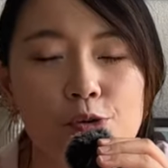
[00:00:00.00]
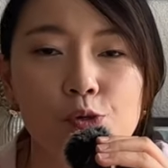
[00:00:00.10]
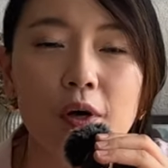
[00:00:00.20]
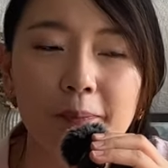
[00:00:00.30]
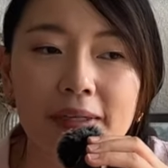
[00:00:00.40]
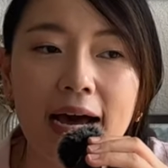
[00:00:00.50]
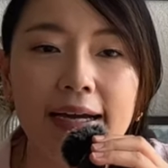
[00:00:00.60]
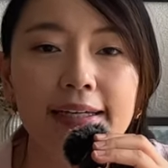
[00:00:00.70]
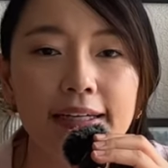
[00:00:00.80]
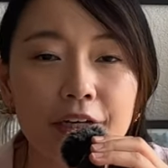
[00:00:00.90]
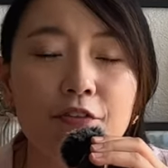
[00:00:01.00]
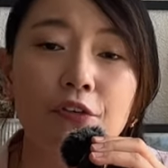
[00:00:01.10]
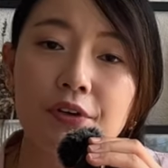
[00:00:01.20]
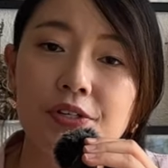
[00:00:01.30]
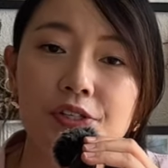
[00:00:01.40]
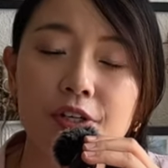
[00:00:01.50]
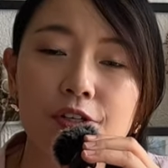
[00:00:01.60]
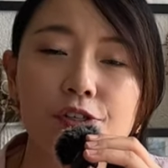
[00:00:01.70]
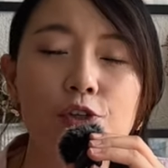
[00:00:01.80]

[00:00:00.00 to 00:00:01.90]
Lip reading: also apply if, for instance,